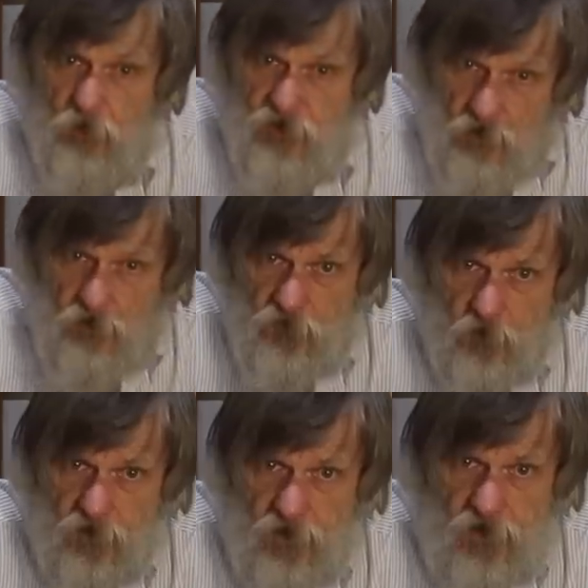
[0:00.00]
were used to
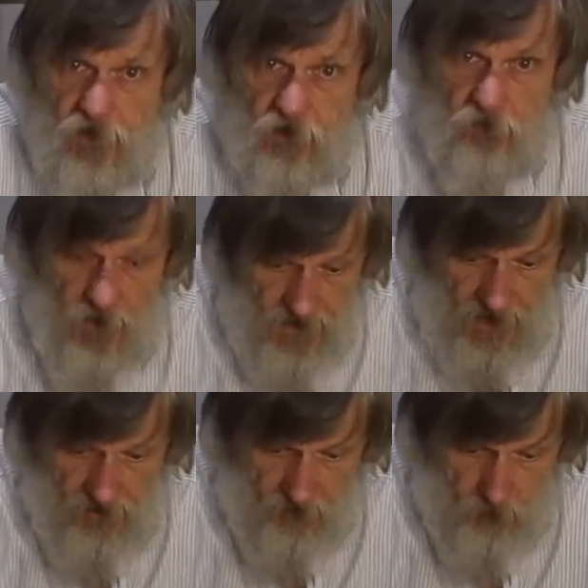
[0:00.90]
it. And if I
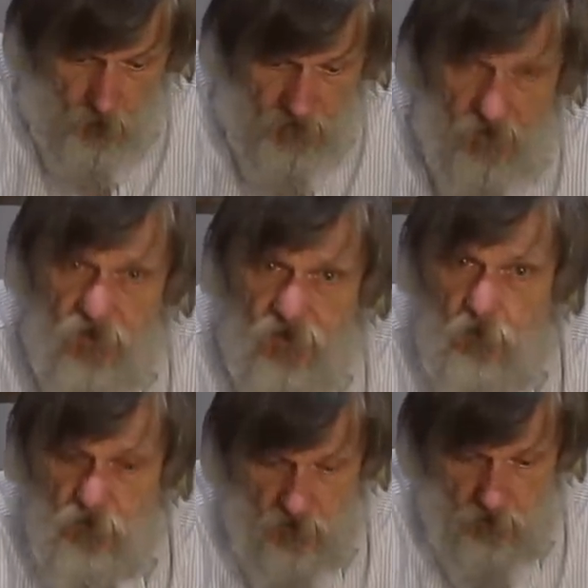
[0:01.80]
hadn't pointed this out to